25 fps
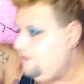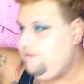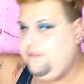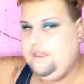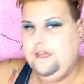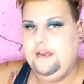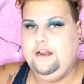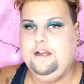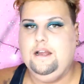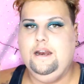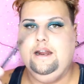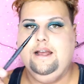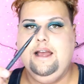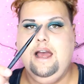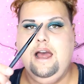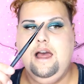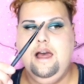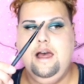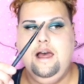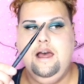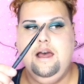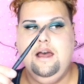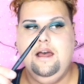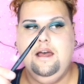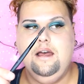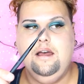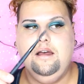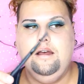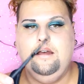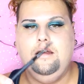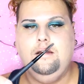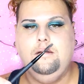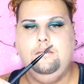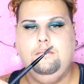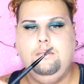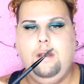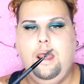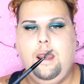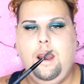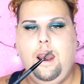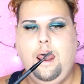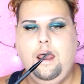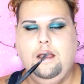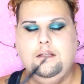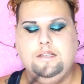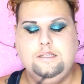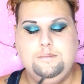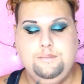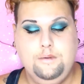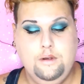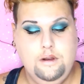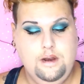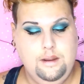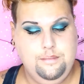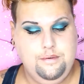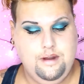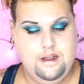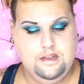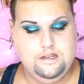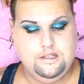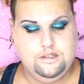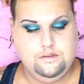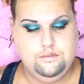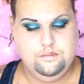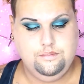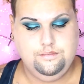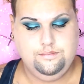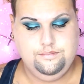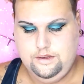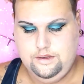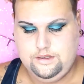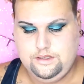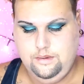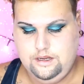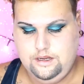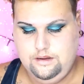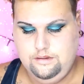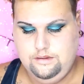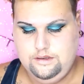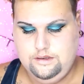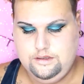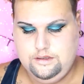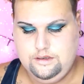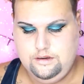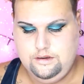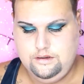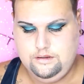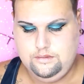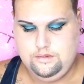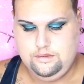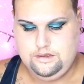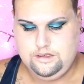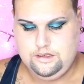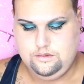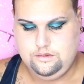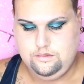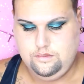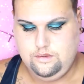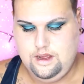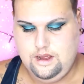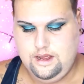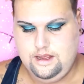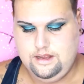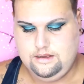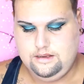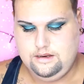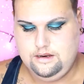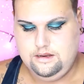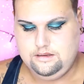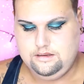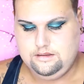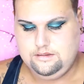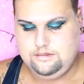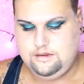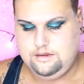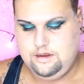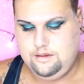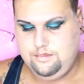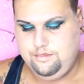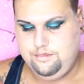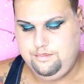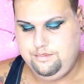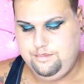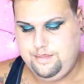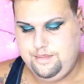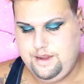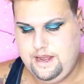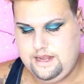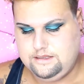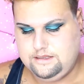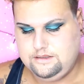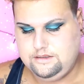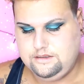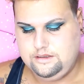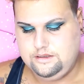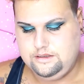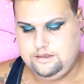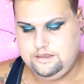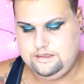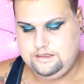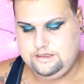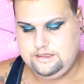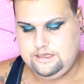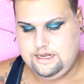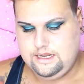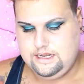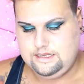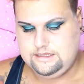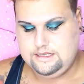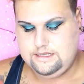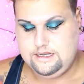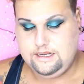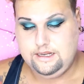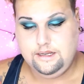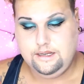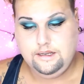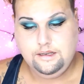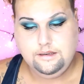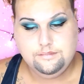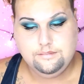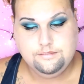Then I'm going to get a spoolie brush, which I always use, which is why it looks so battered and tatty.